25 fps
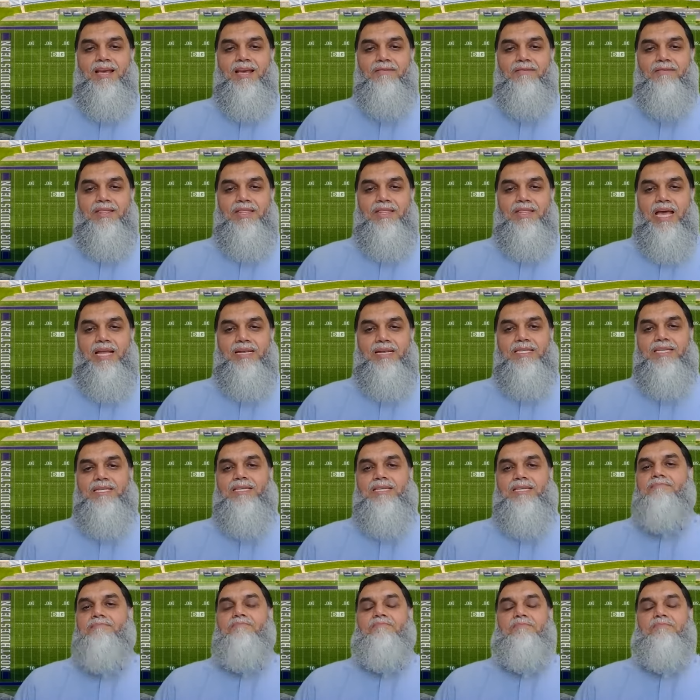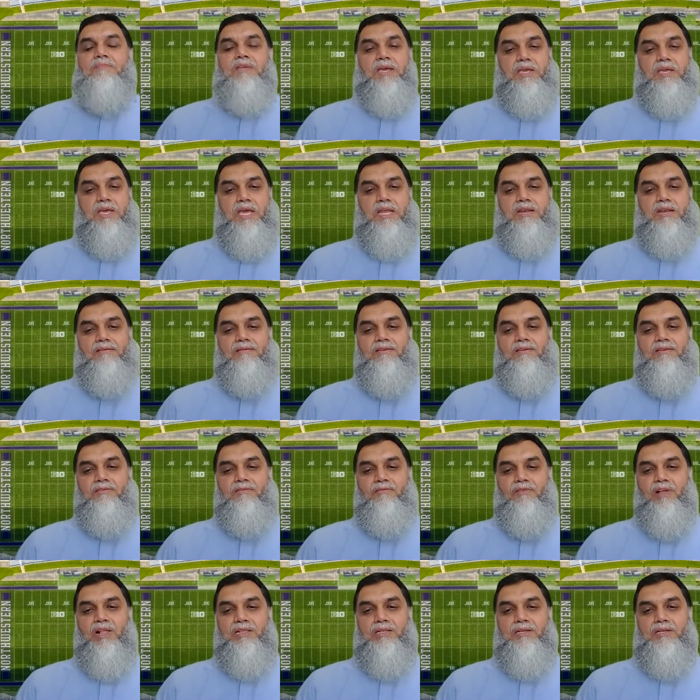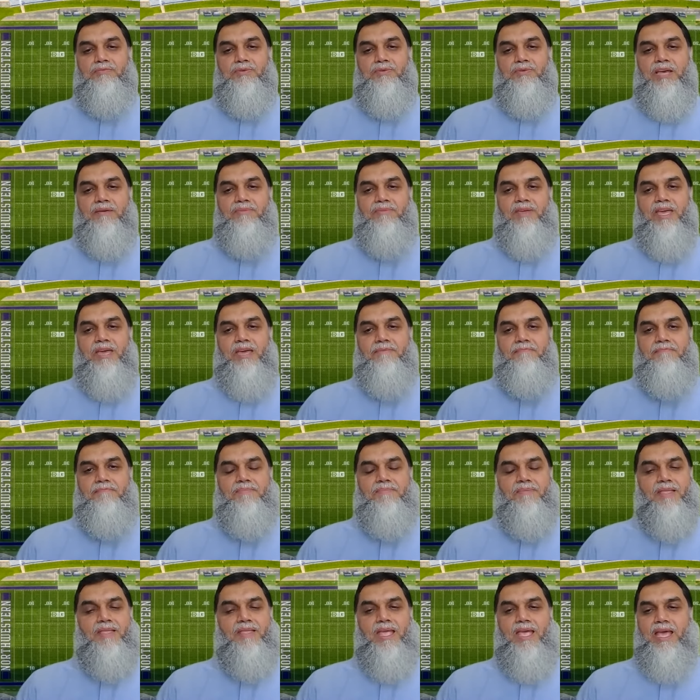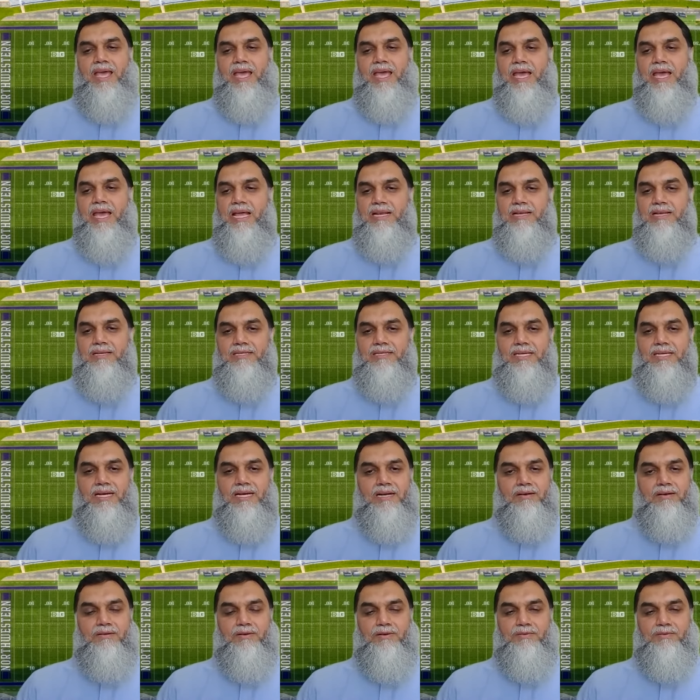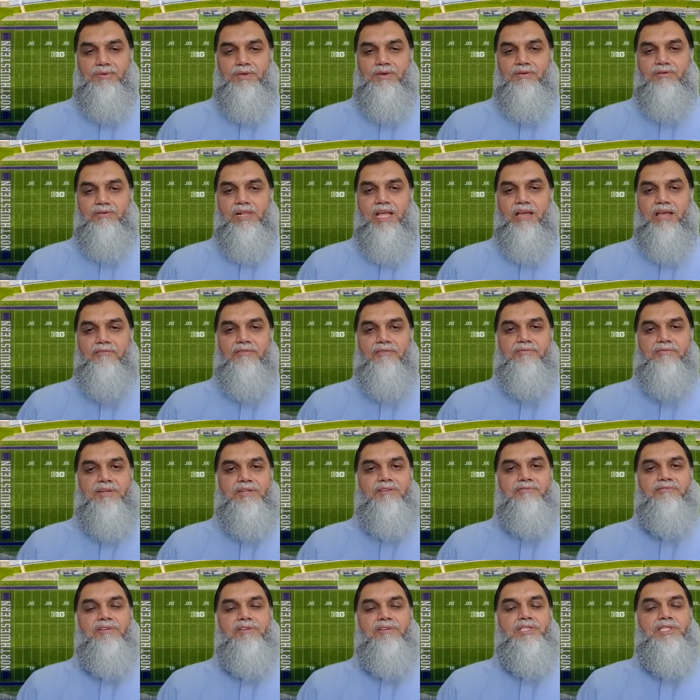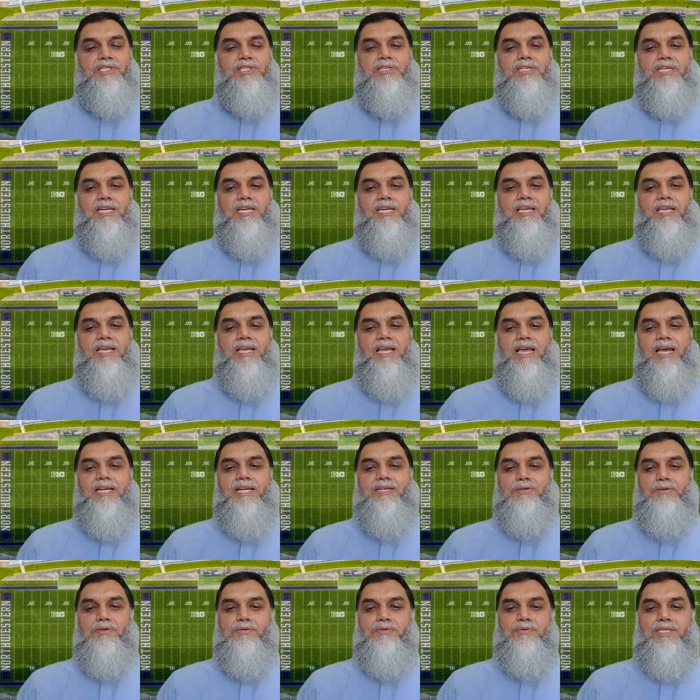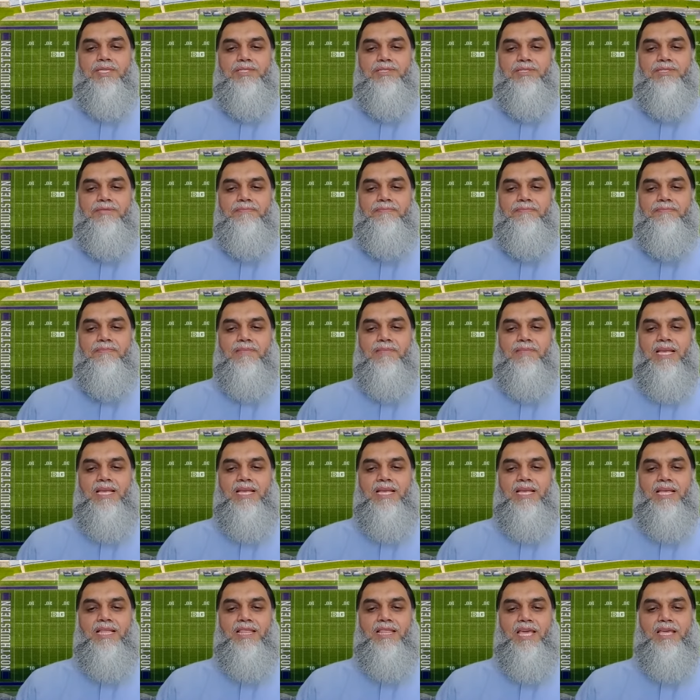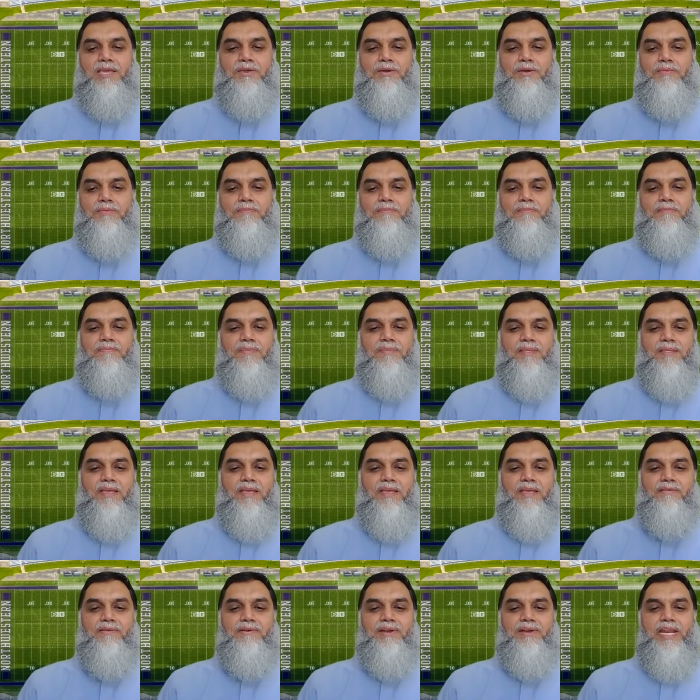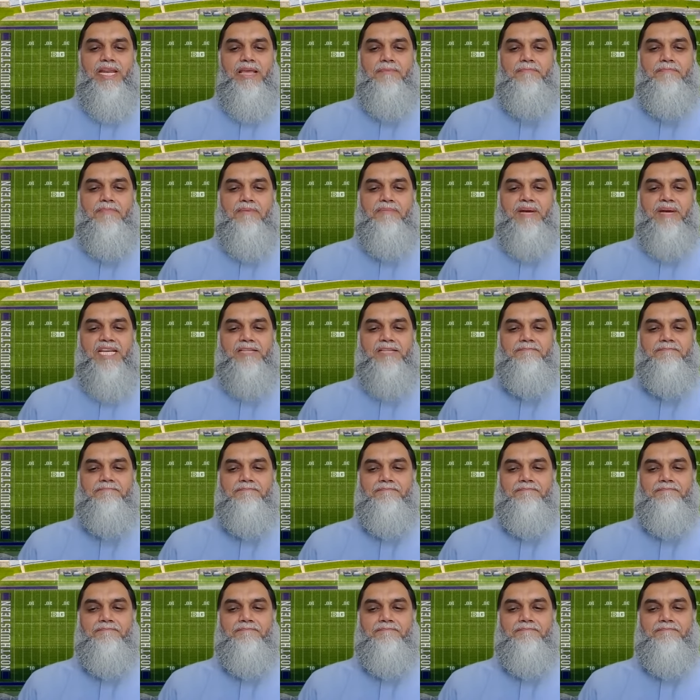With that, again, welcome to MEM, and hope you'll have a wonderful journey at Northwestern. Thank you. Have a great day. Bye-bye.